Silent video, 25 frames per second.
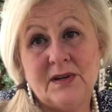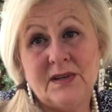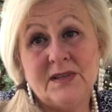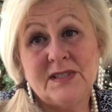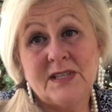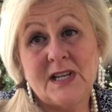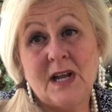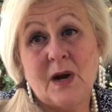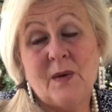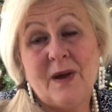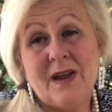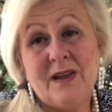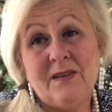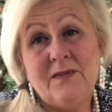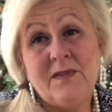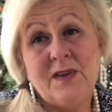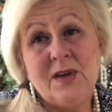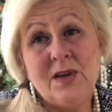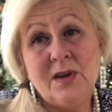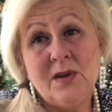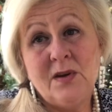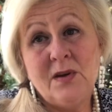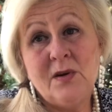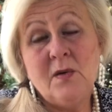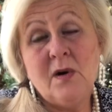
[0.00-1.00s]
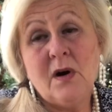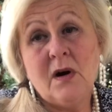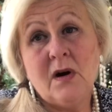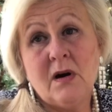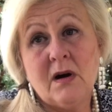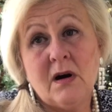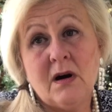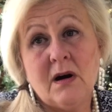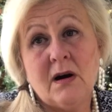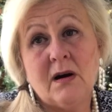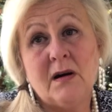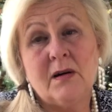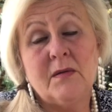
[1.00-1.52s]
So if you
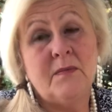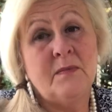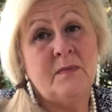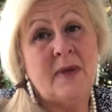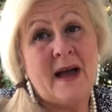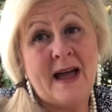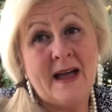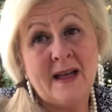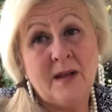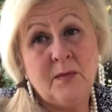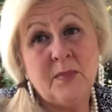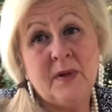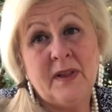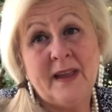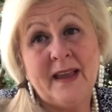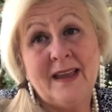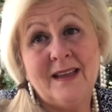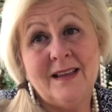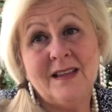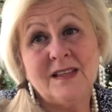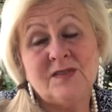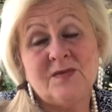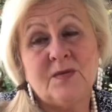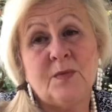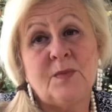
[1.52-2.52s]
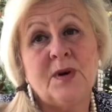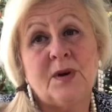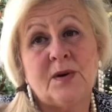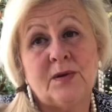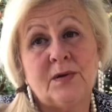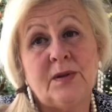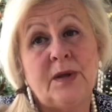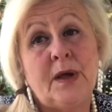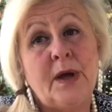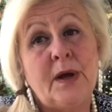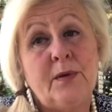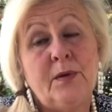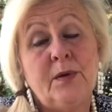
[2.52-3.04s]
are buying plants from your
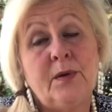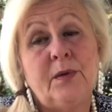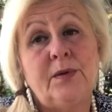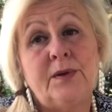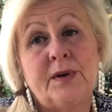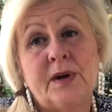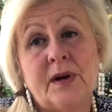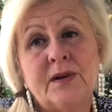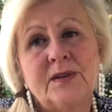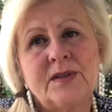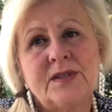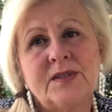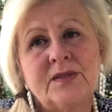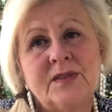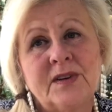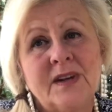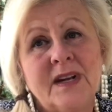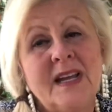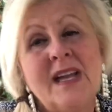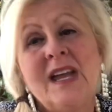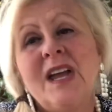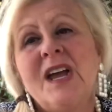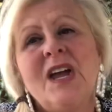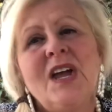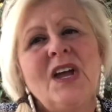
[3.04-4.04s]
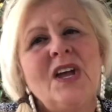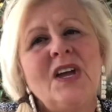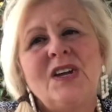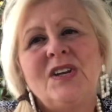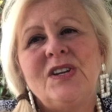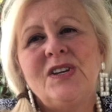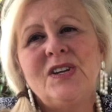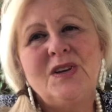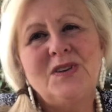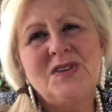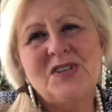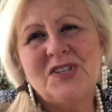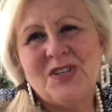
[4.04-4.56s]
local nursery,
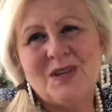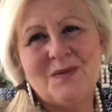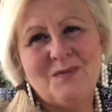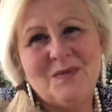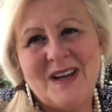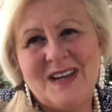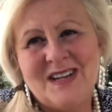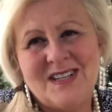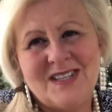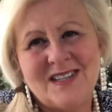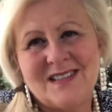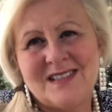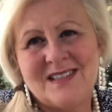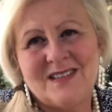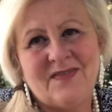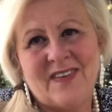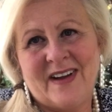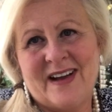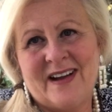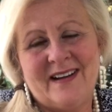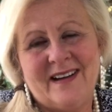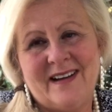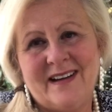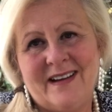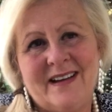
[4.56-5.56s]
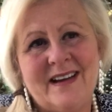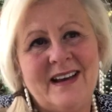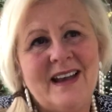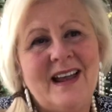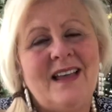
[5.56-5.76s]
you should be just fine.